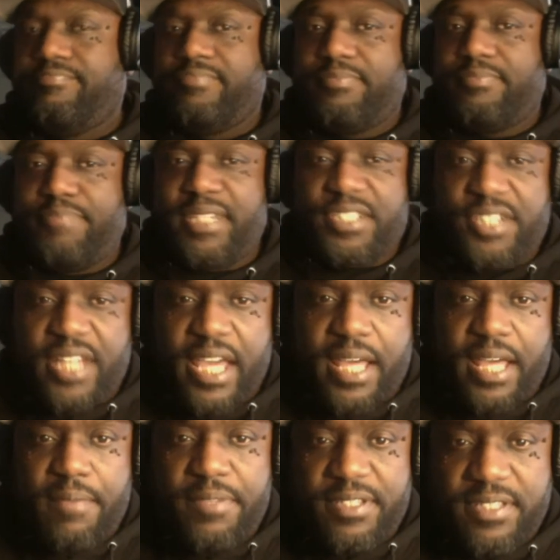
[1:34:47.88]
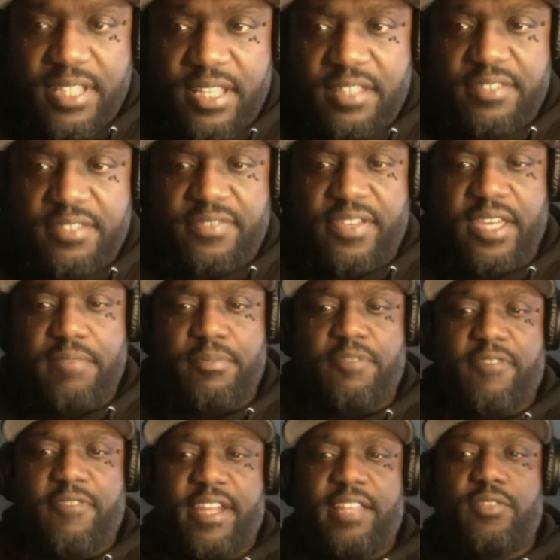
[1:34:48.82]
Picture that. I'm a Steelers fan, but
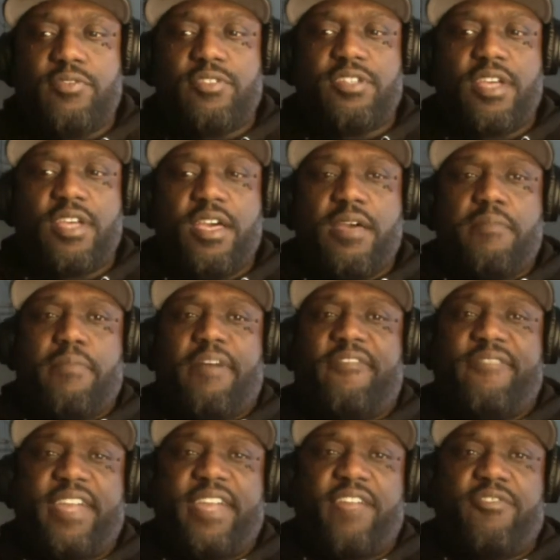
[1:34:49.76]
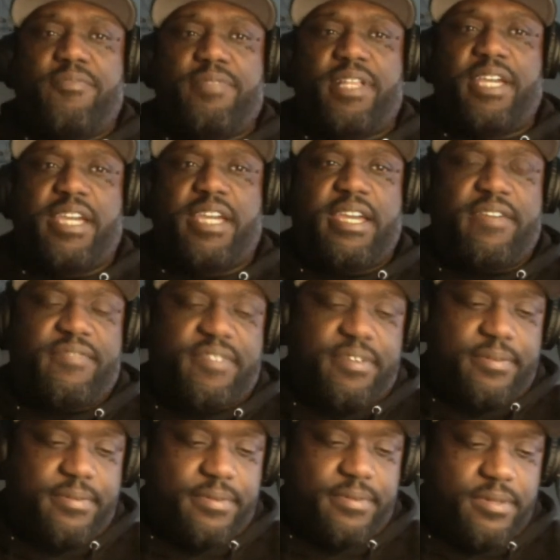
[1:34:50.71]
Ray Lewis, my favorite player ever.
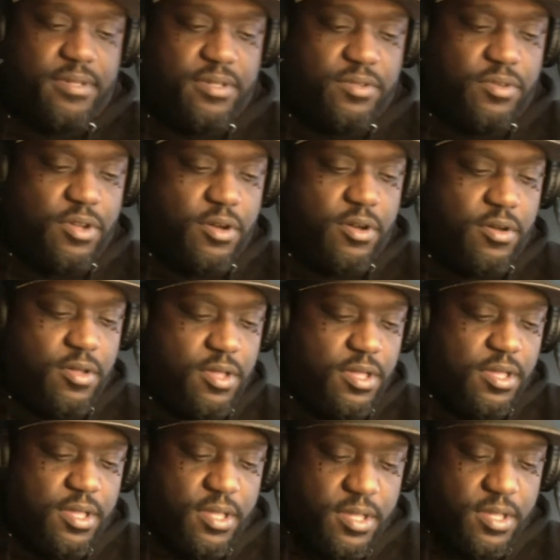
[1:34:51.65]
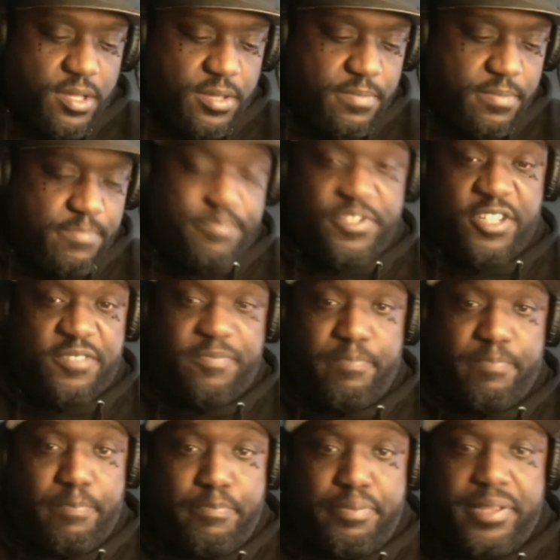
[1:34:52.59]
You know, just
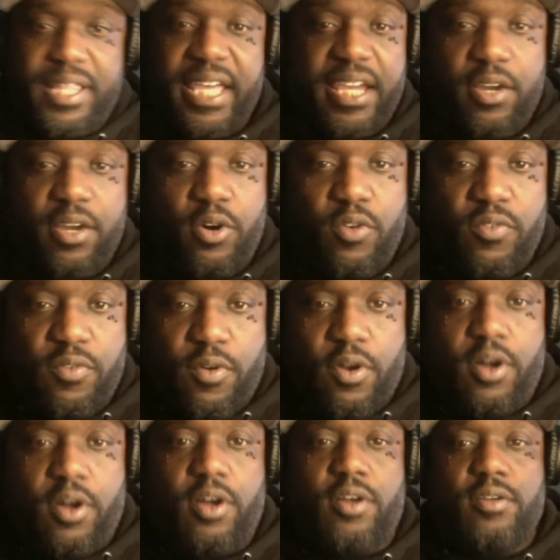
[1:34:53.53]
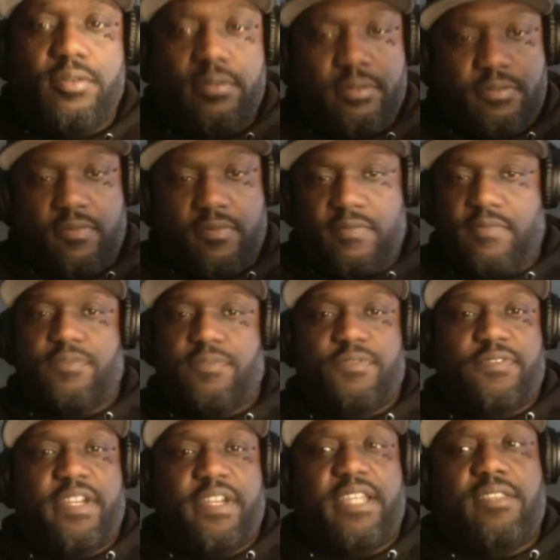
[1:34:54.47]
player overall
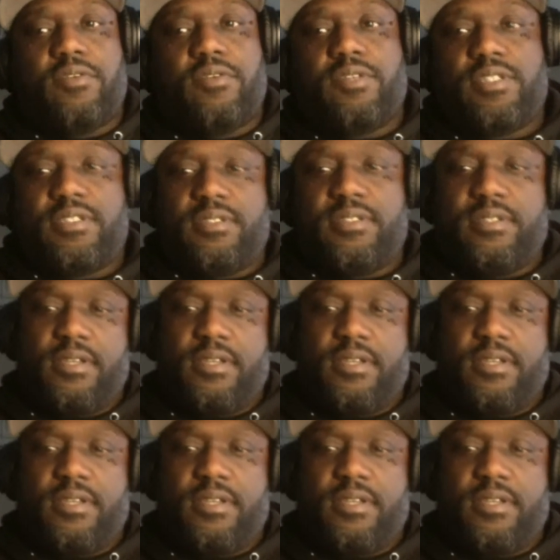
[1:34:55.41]
was Ray Lewis.